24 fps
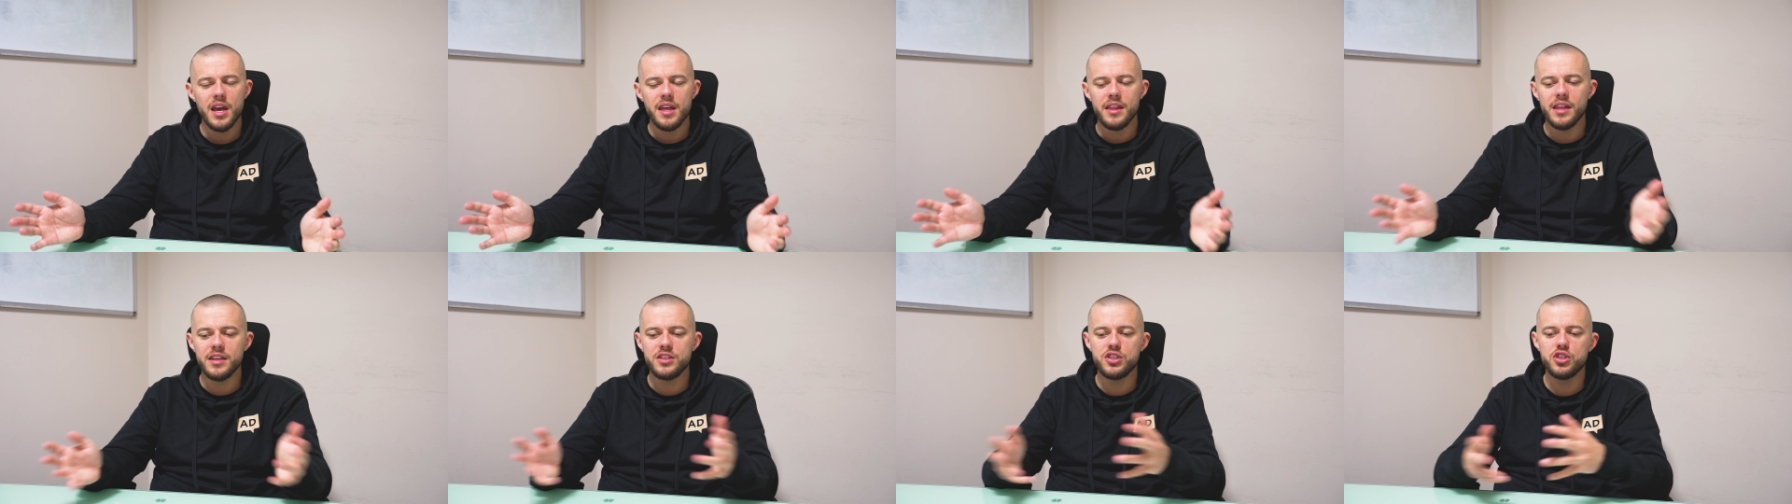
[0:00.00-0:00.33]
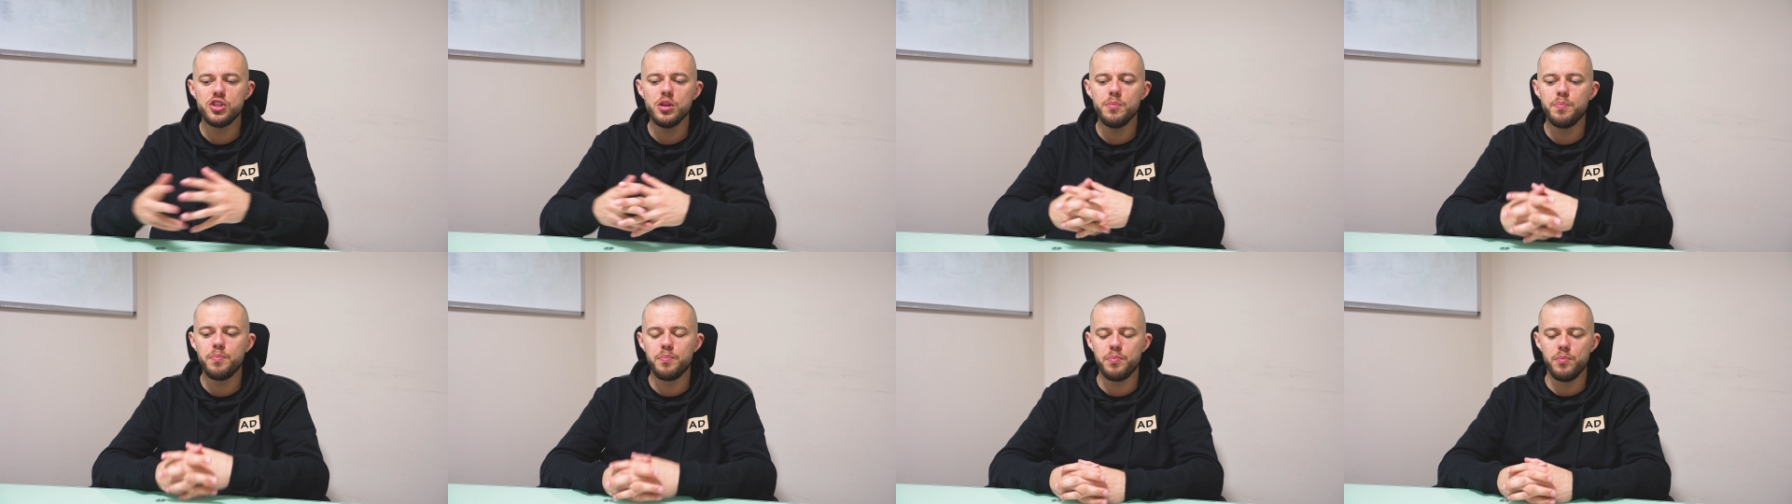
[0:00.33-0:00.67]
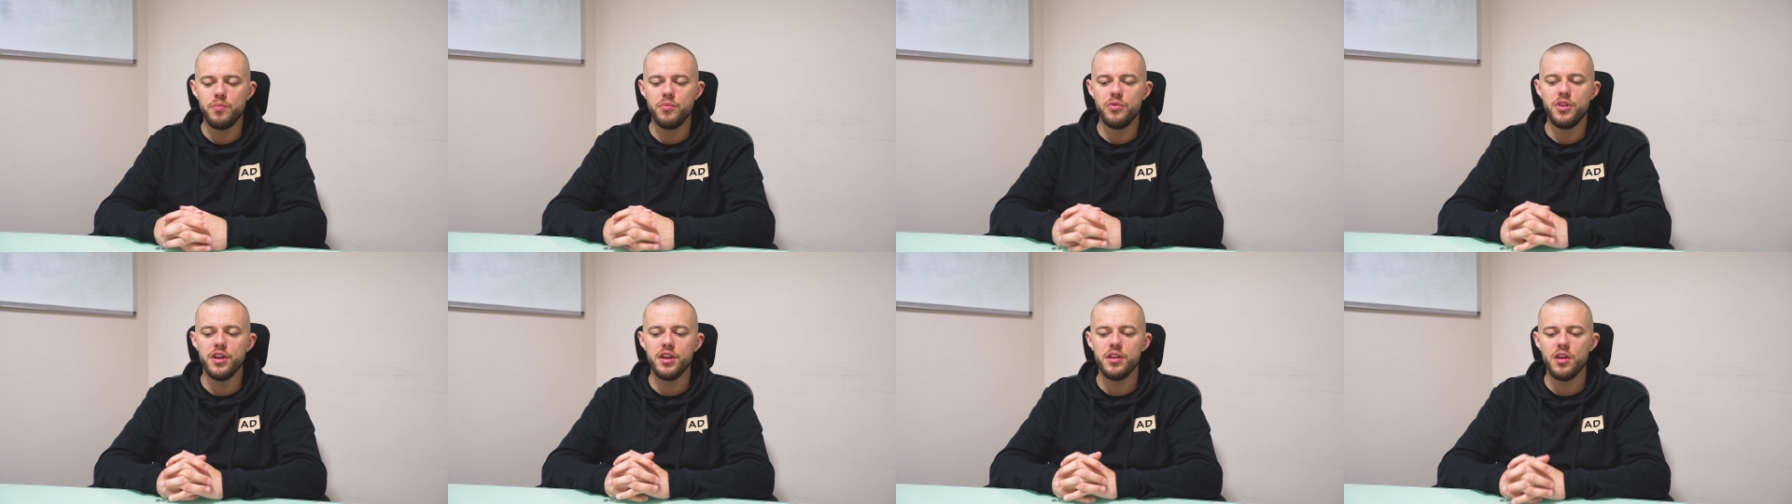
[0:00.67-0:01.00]
This is the,
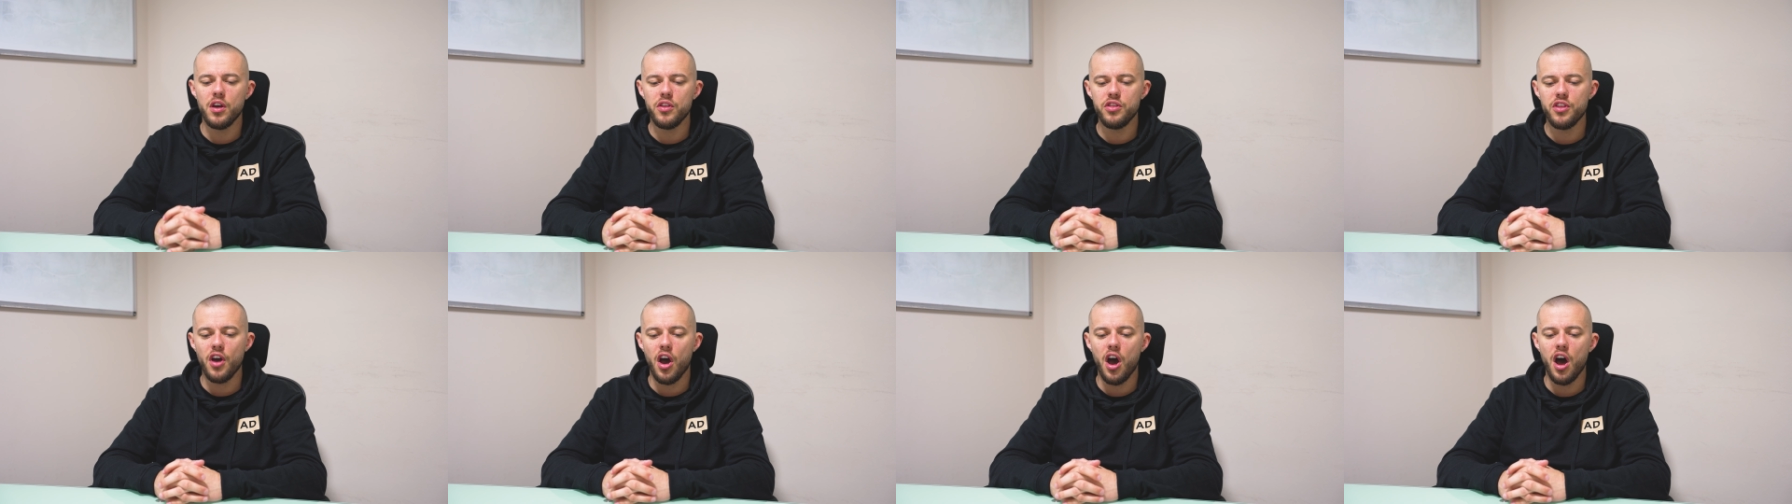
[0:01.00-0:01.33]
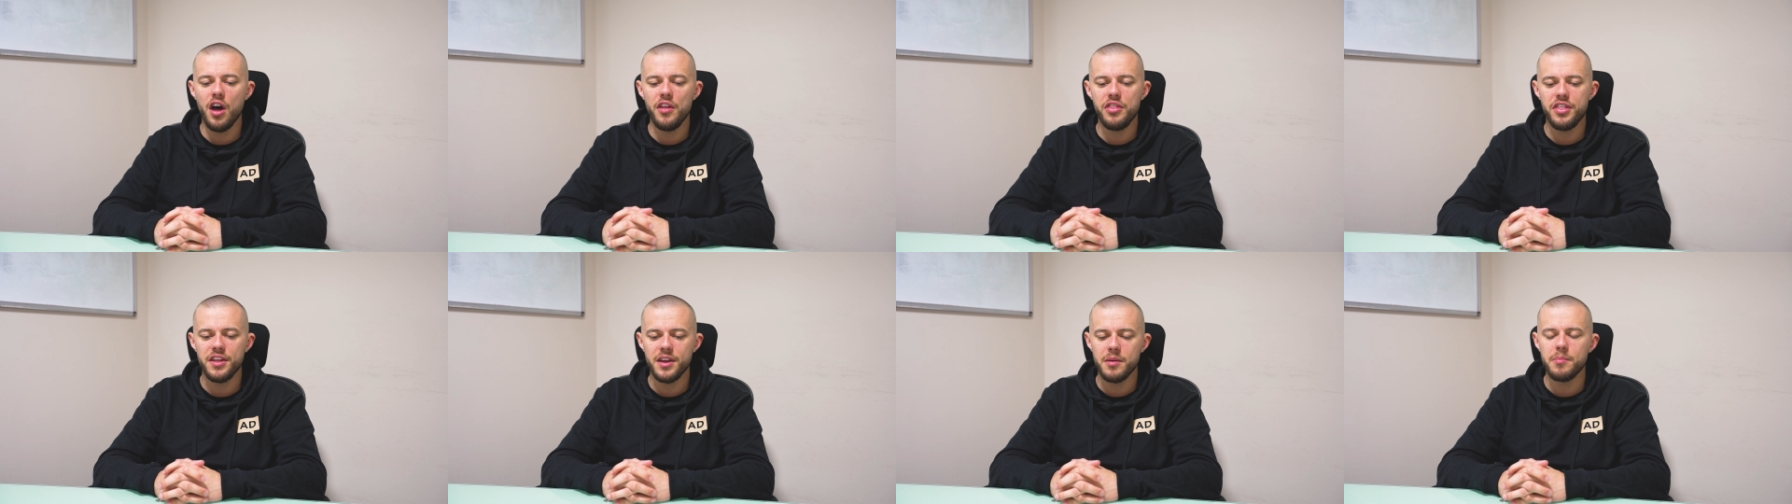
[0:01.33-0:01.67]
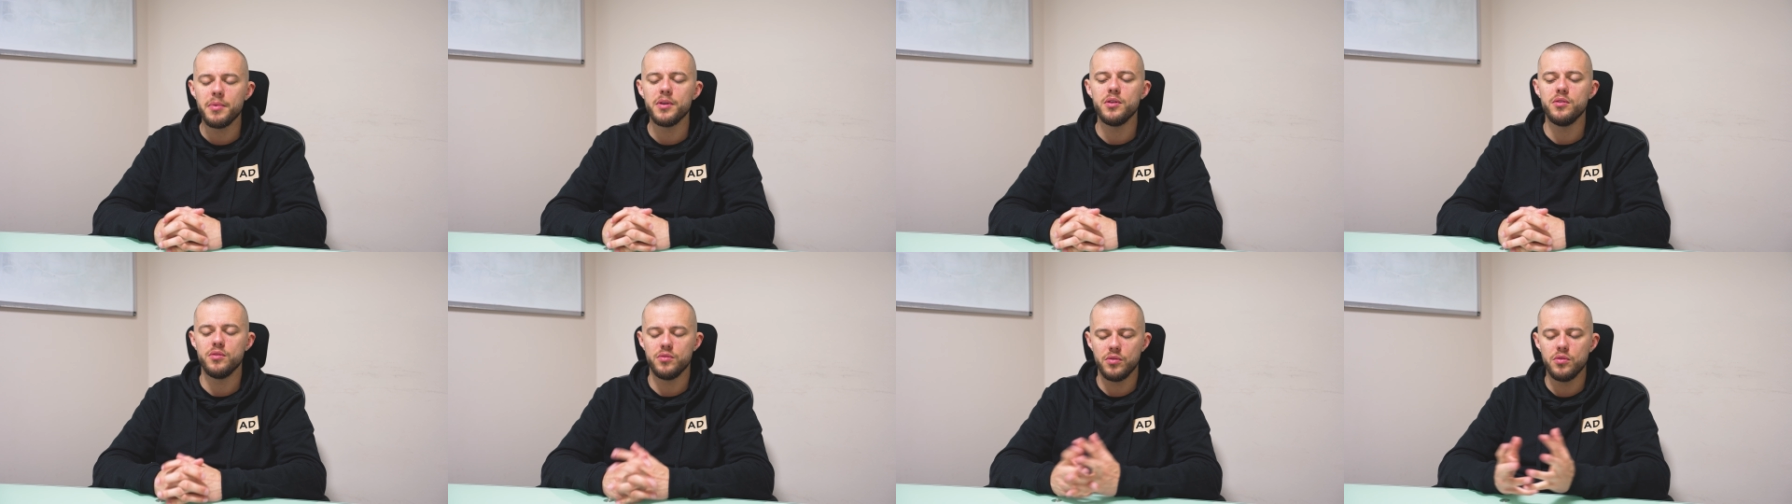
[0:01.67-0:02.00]
the, the hard thing
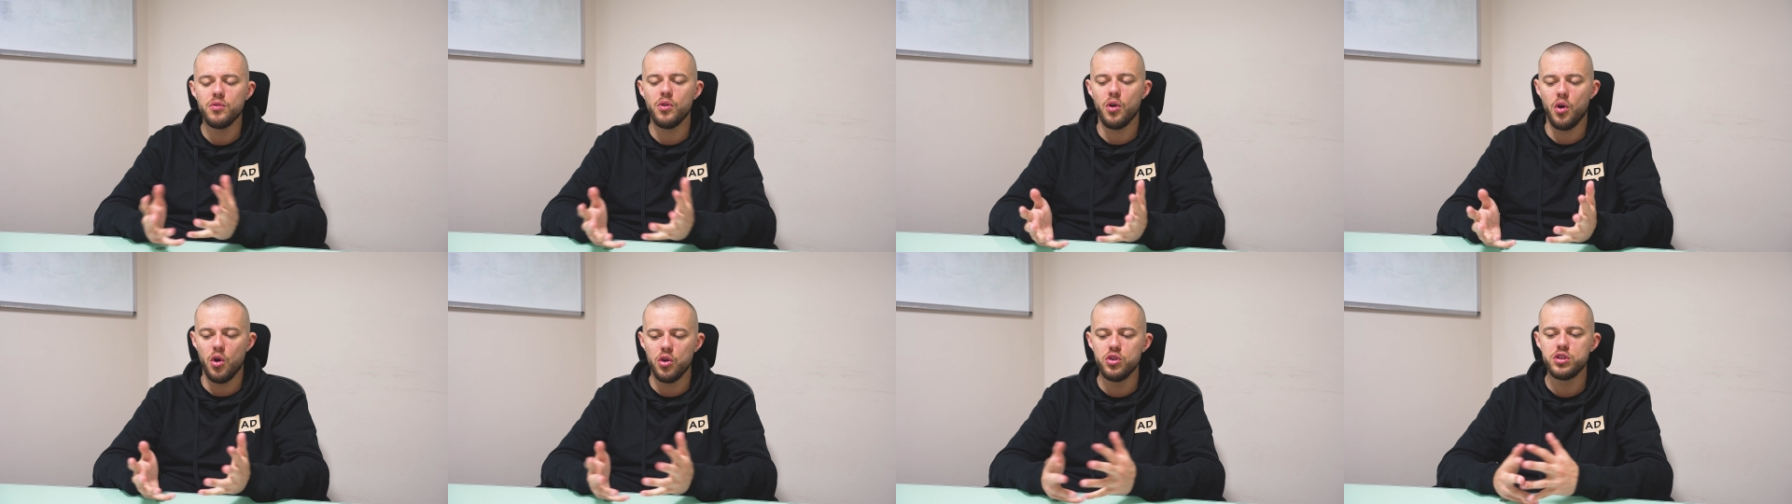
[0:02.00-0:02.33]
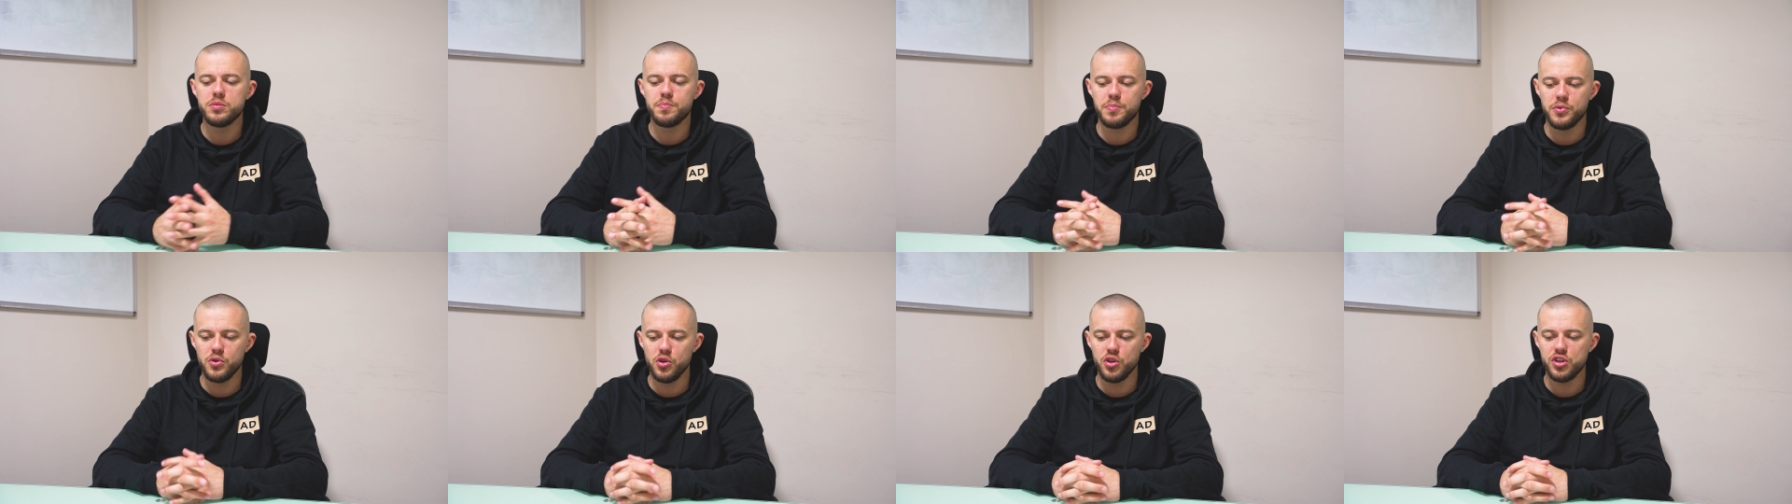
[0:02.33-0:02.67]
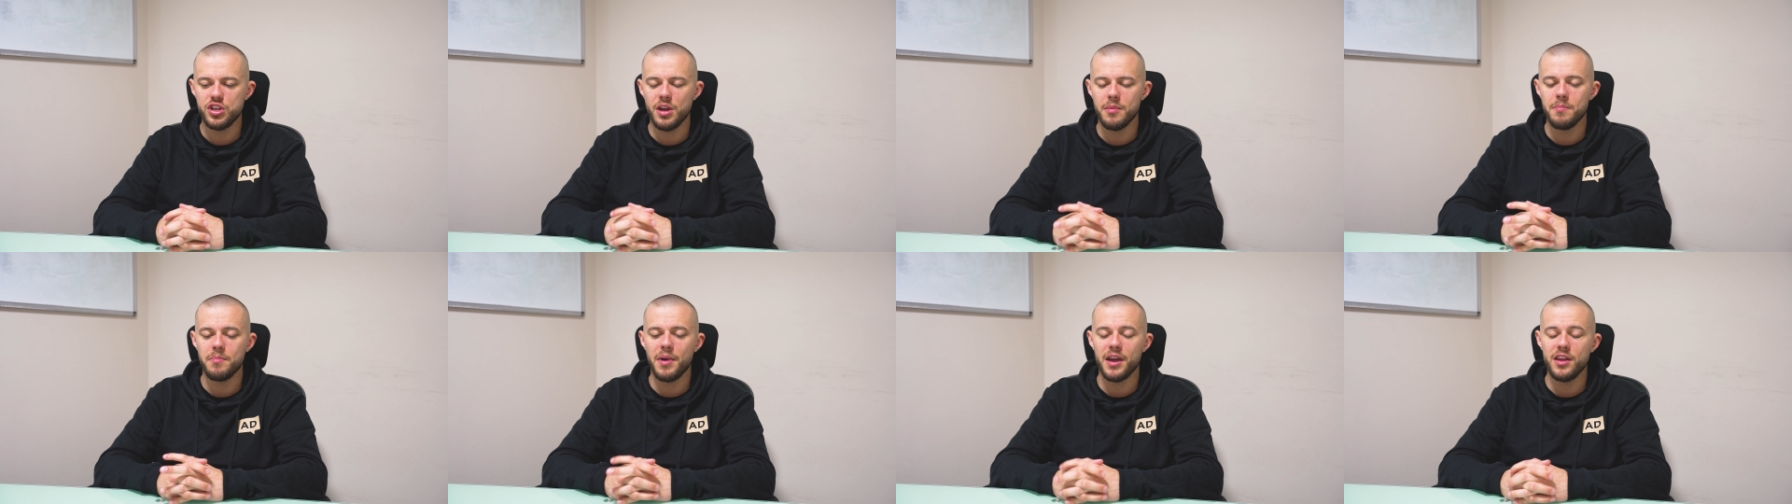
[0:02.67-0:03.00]
about
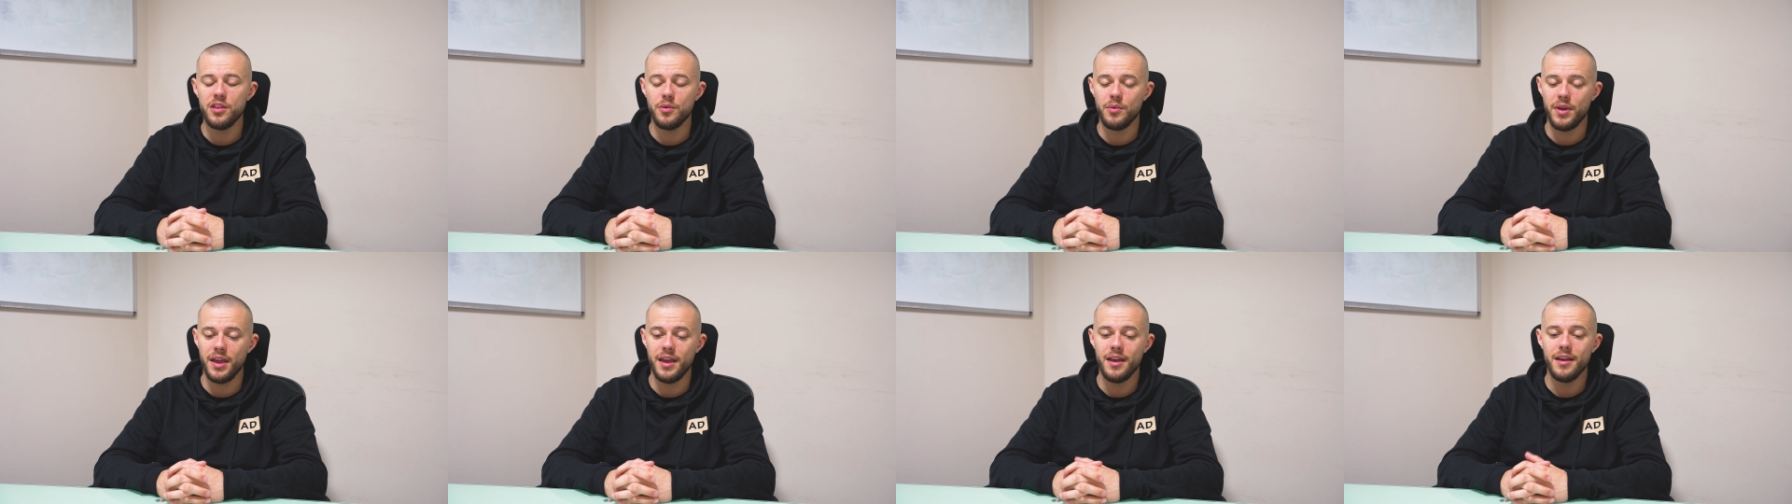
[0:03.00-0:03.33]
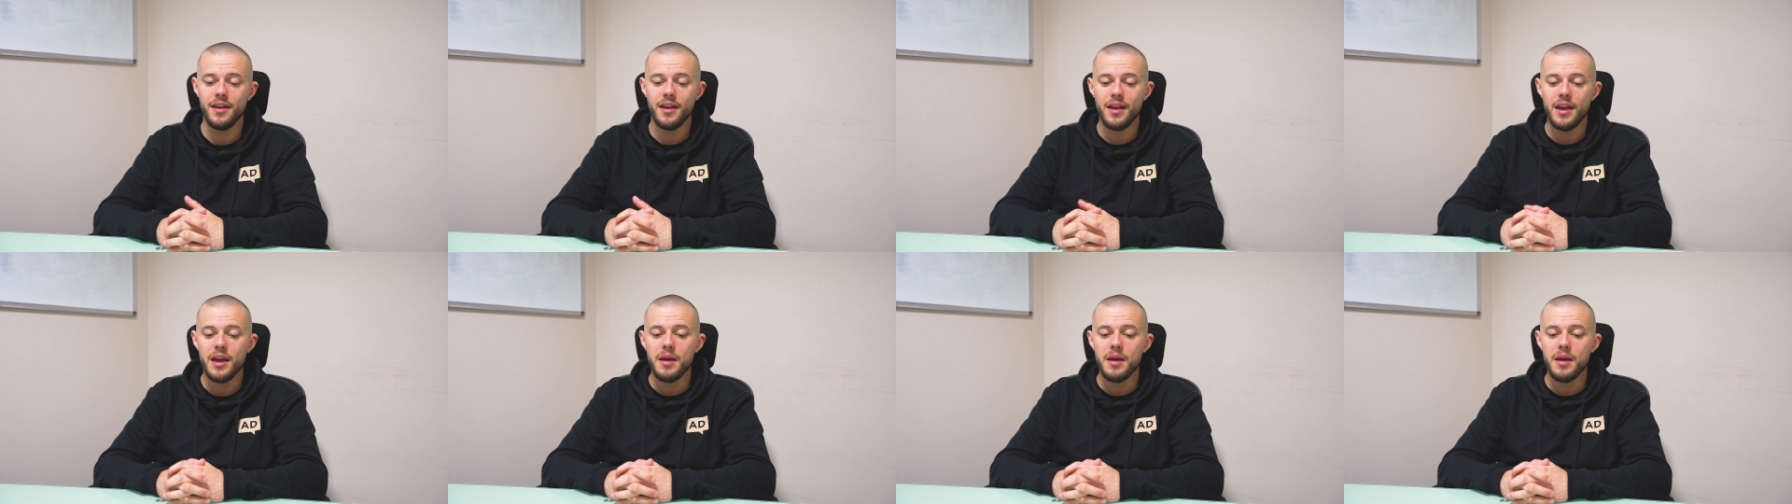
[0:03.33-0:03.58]
entrepreneurship, and by the way,